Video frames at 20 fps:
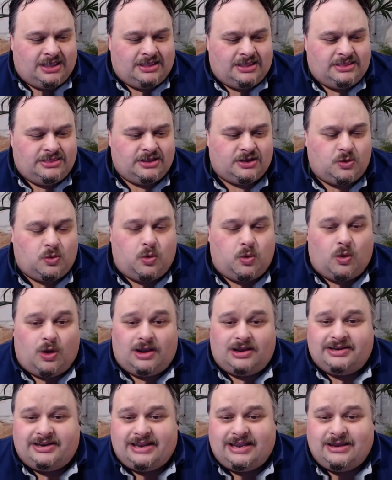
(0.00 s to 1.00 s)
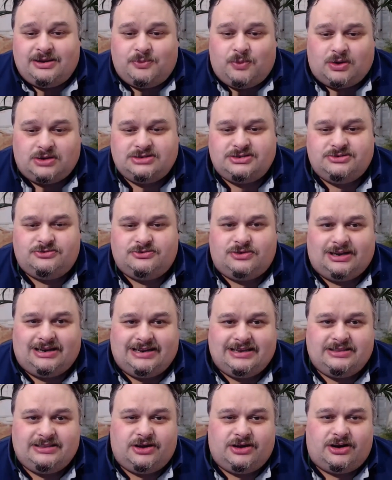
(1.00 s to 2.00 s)
the quality wasn't
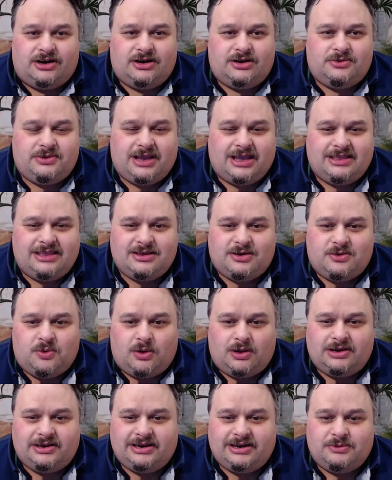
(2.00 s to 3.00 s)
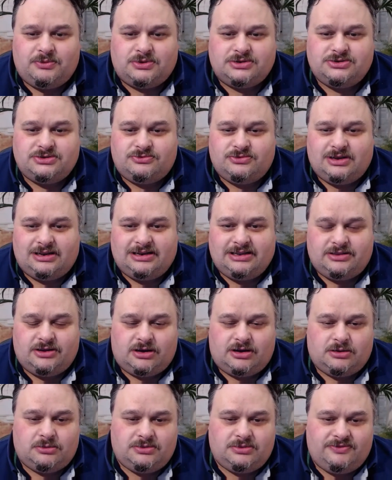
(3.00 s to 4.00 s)
really there. Okay, the quality wasn't really
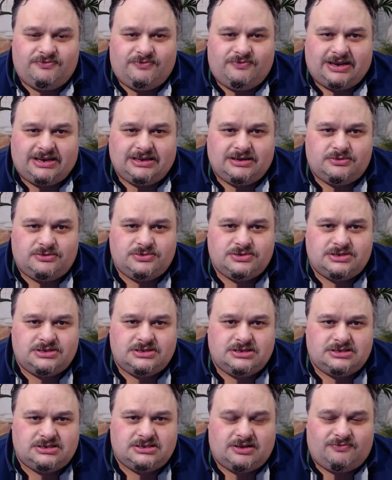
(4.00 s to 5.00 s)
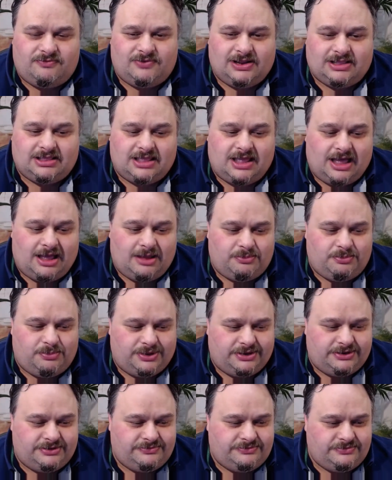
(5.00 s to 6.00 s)
there with videos and stuff like that.
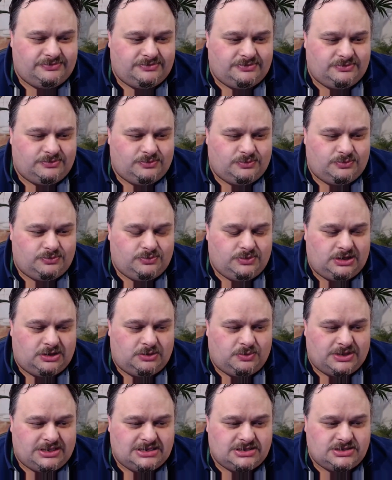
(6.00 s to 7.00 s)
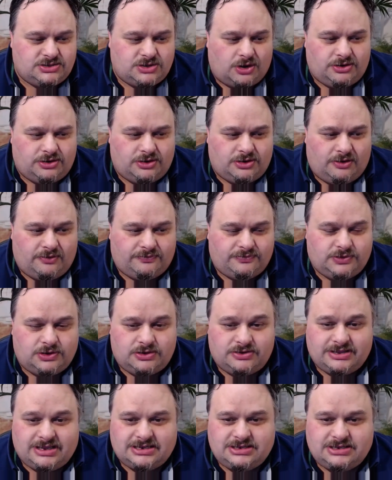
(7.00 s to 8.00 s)
But when you start off doing
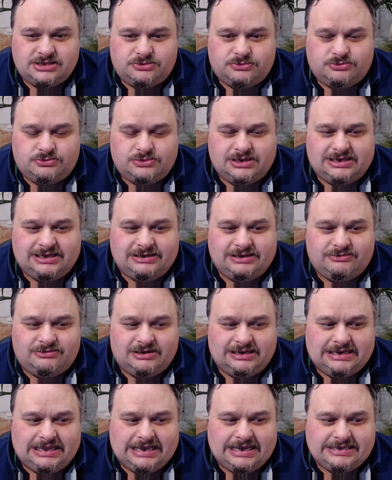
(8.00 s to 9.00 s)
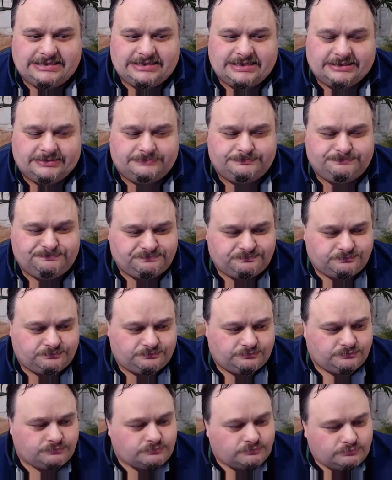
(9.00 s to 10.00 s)
this, you don't really realize it.
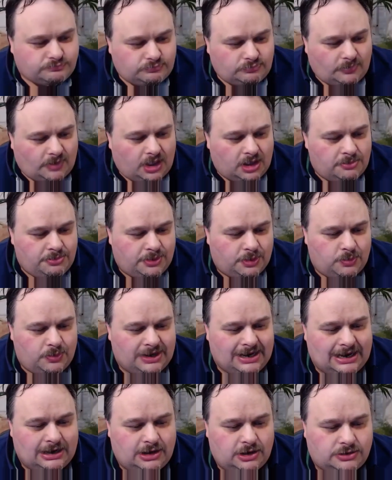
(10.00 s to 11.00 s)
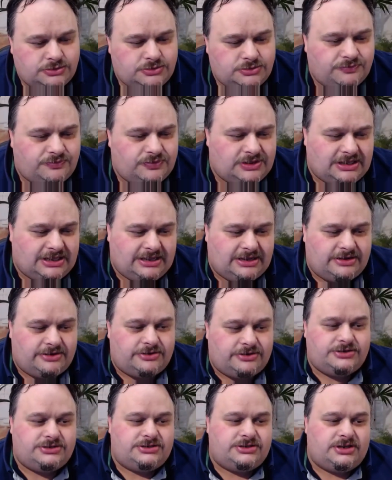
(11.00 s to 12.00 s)
But what I learned over the
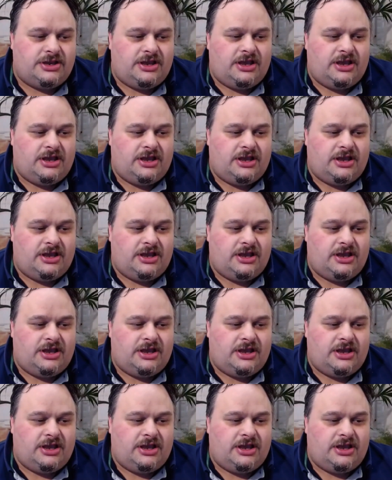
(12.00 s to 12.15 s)
years,